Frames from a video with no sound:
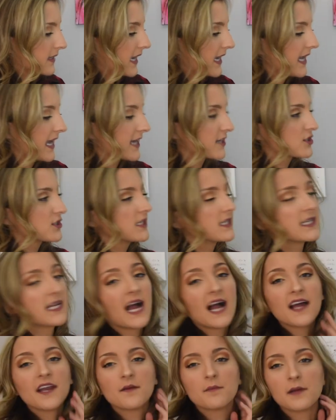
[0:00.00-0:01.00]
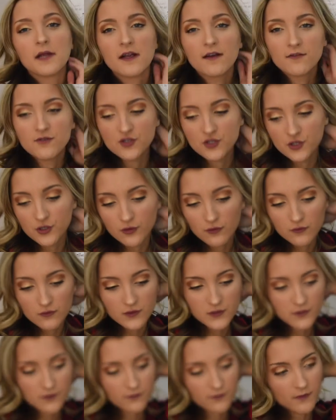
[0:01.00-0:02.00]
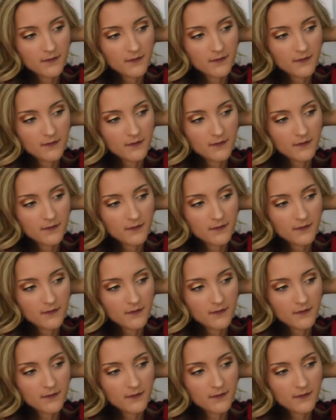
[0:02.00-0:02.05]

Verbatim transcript: I actually had gotten a pair of shoes